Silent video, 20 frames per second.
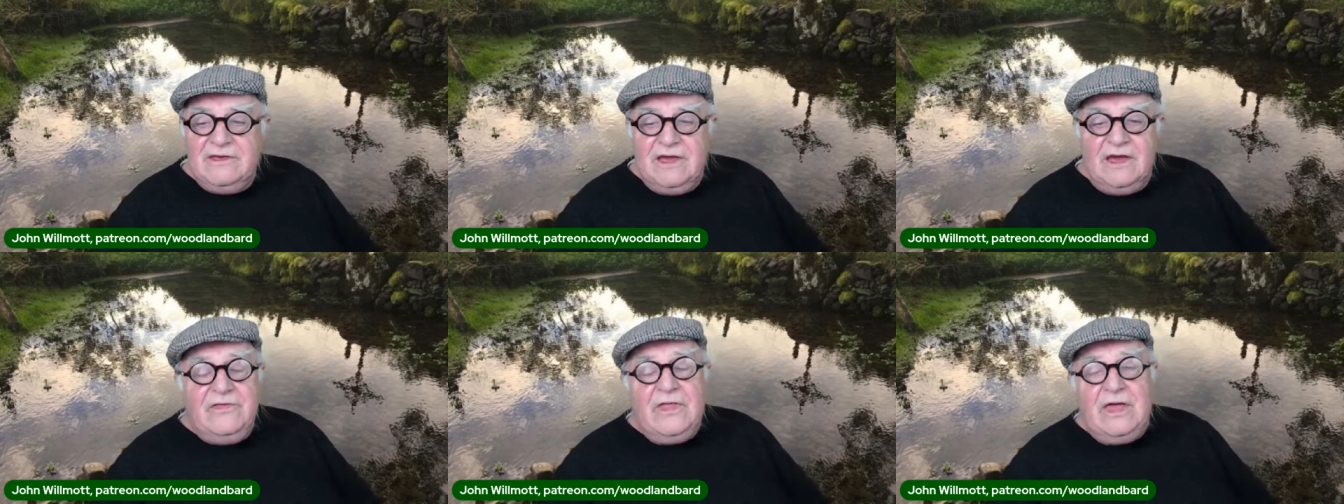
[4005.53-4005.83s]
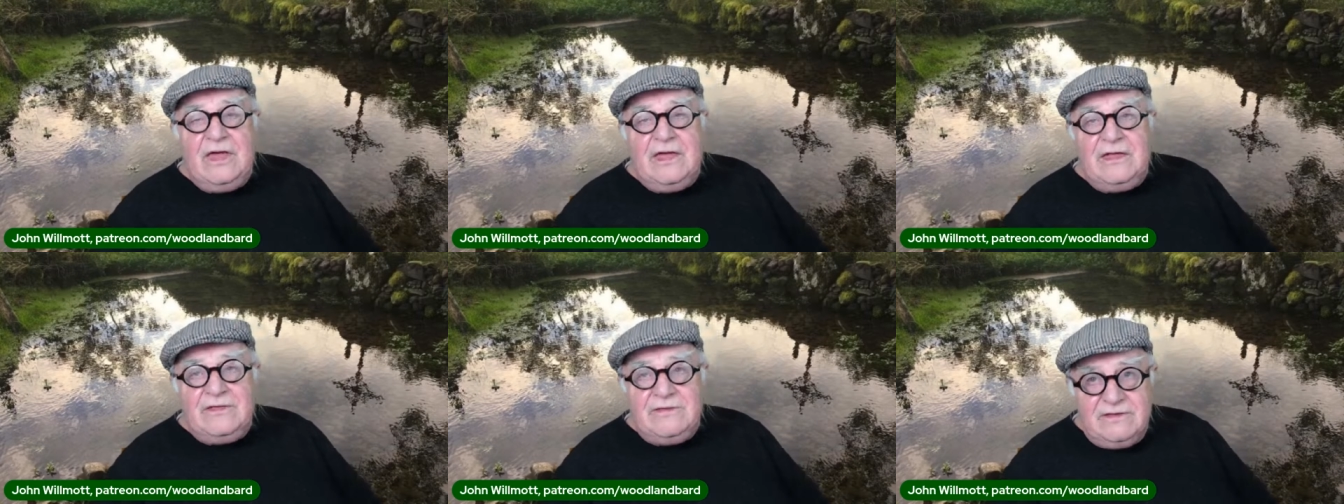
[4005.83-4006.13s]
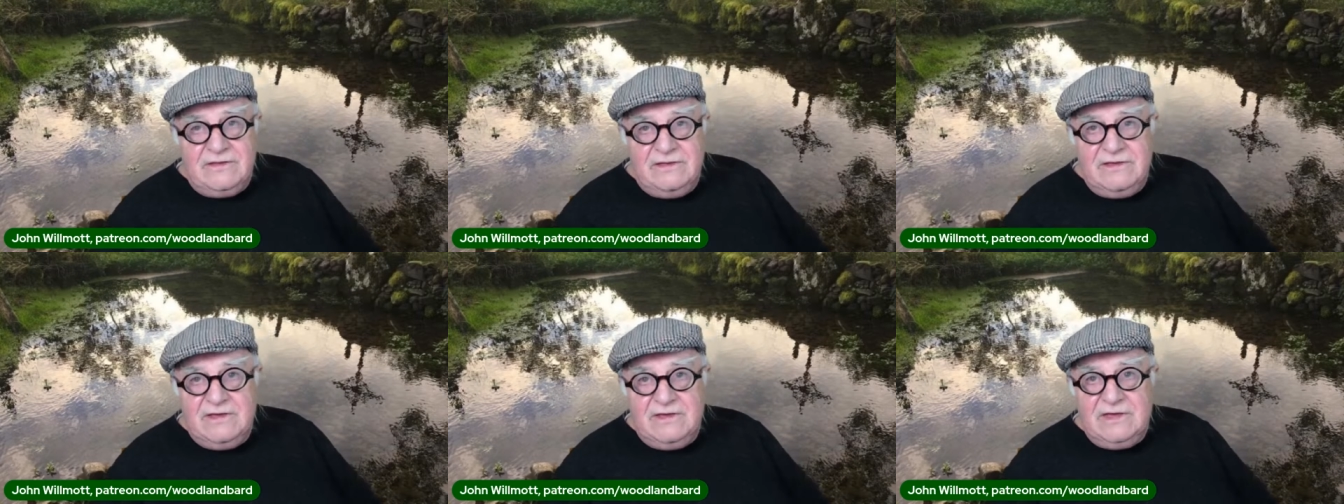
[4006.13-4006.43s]
And
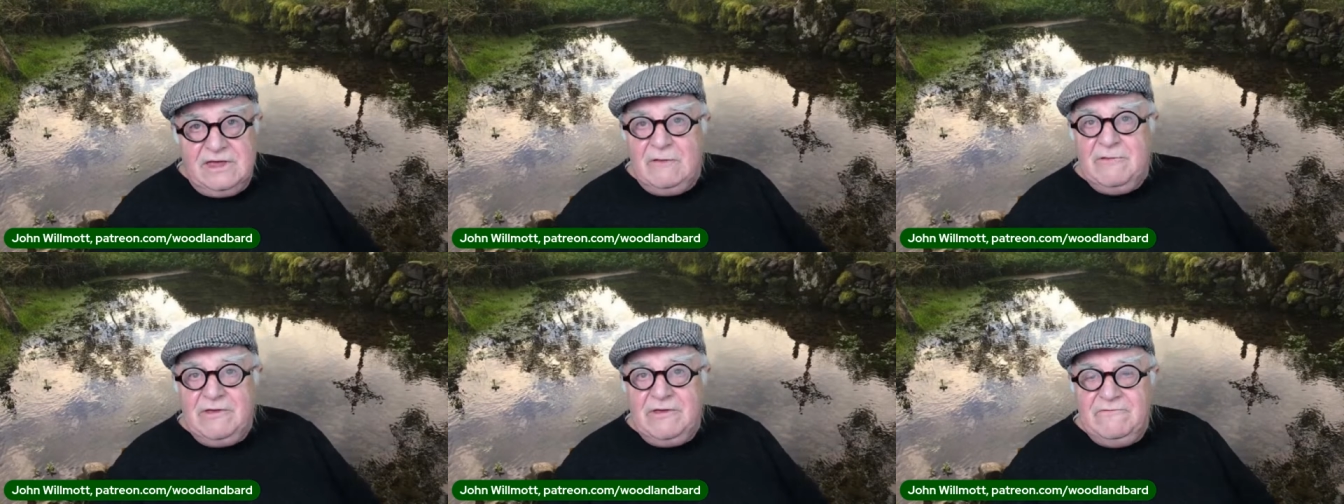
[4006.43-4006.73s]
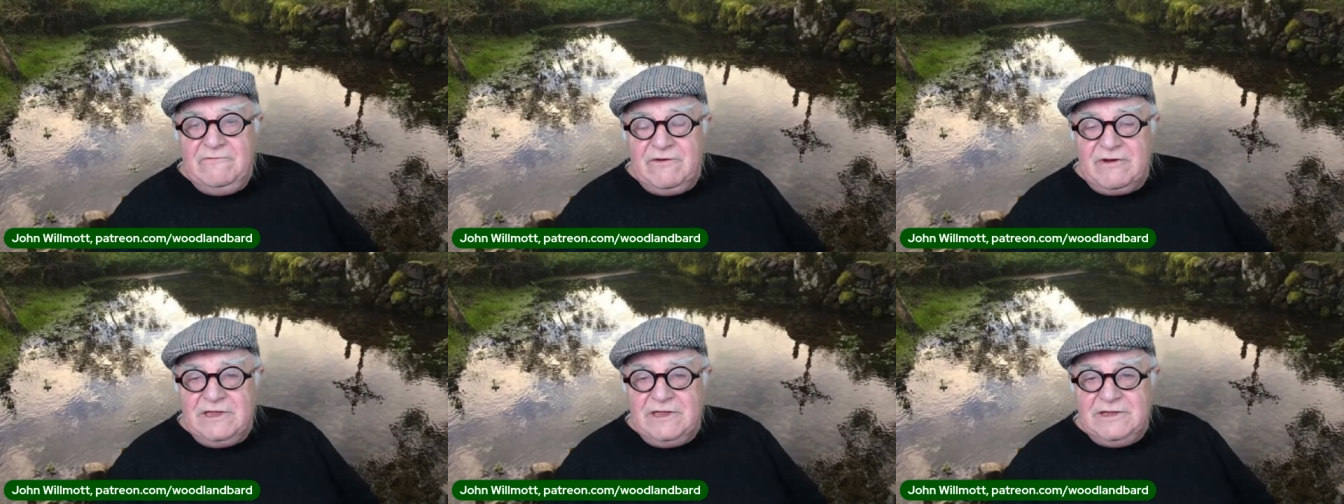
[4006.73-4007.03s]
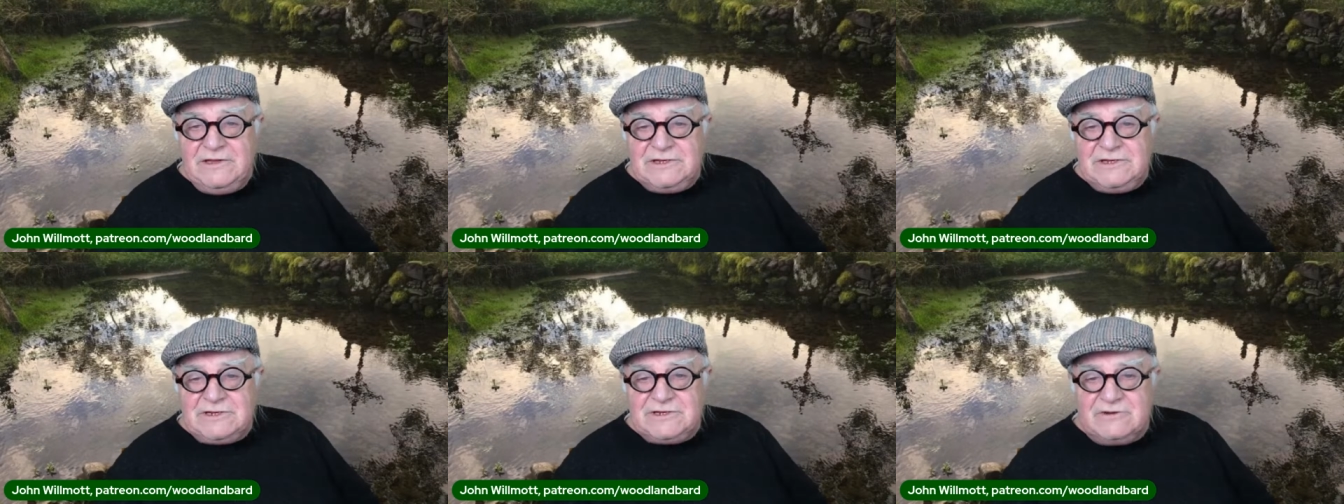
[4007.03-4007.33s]
that can be very
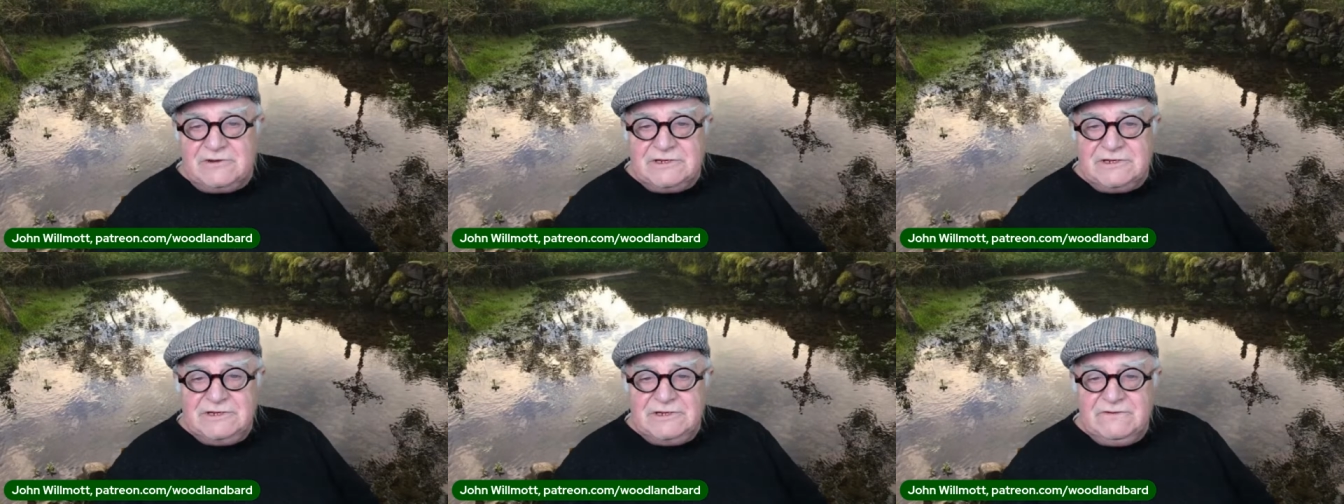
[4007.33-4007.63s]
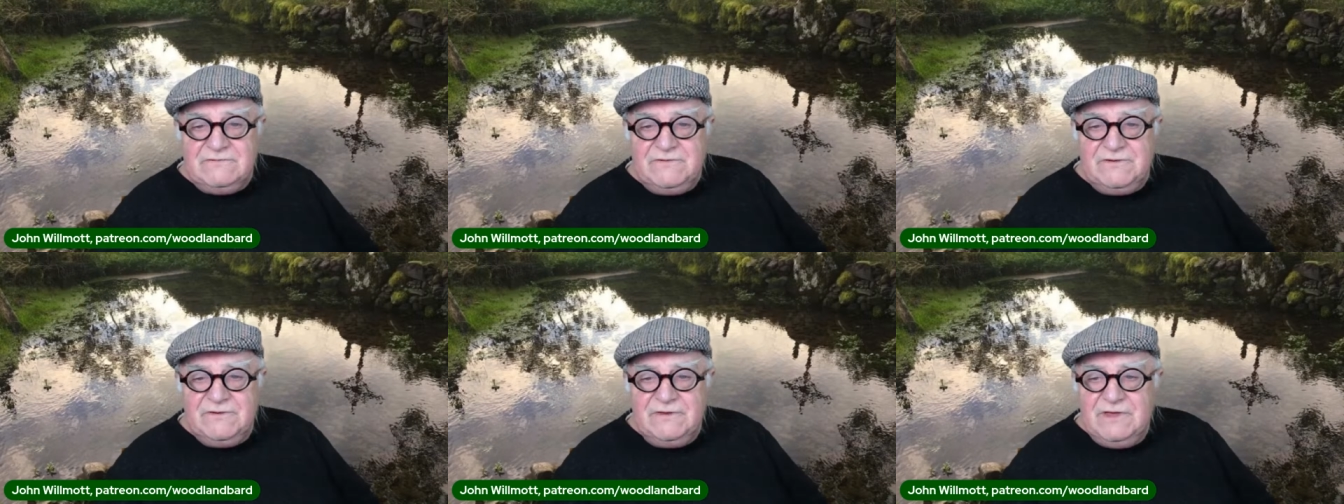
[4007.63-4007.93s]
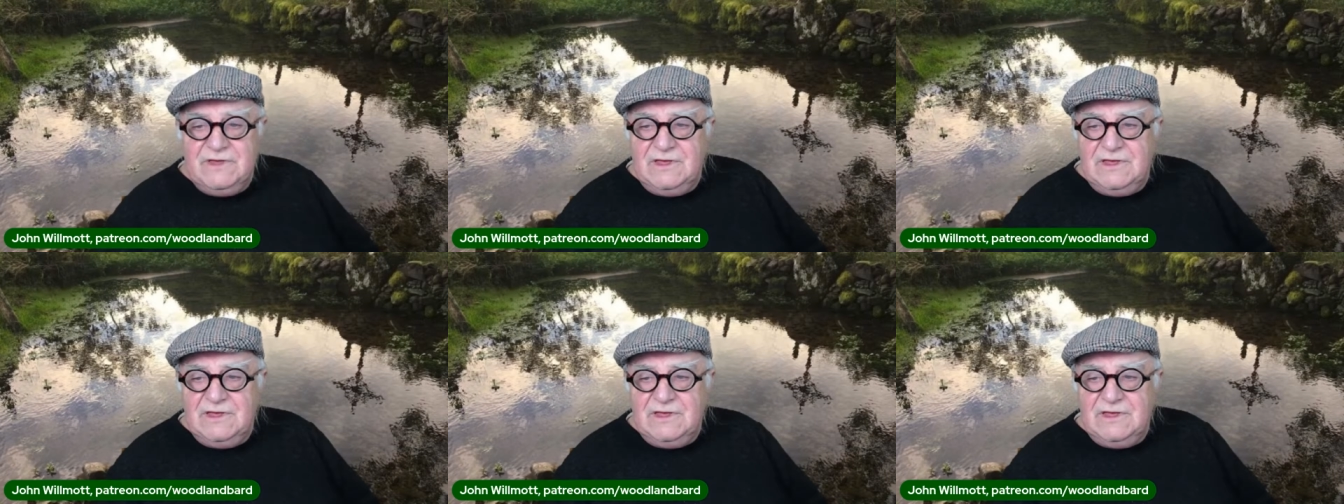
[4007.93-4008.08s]
destructive.